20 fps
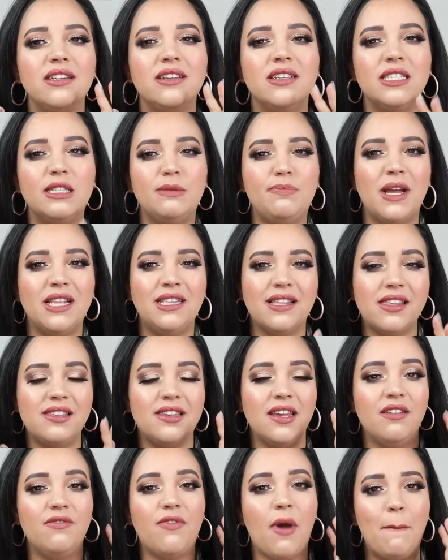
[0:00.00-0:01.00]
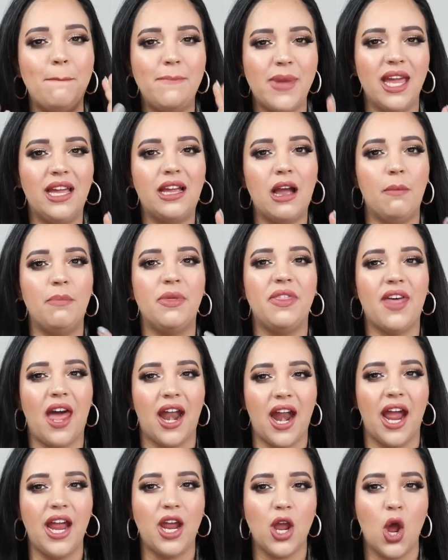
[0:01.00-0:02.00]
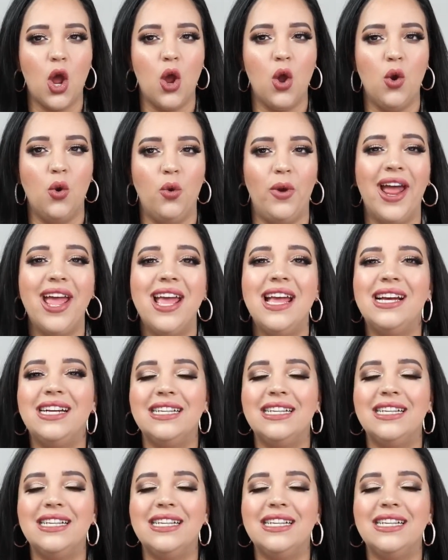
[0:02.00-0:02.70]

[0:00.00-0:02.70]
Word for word: expensive makeup that I own.